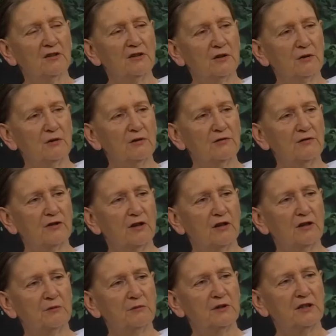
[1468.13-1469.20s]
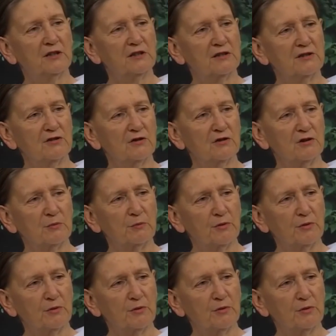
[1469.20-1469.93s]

the law of karma is not a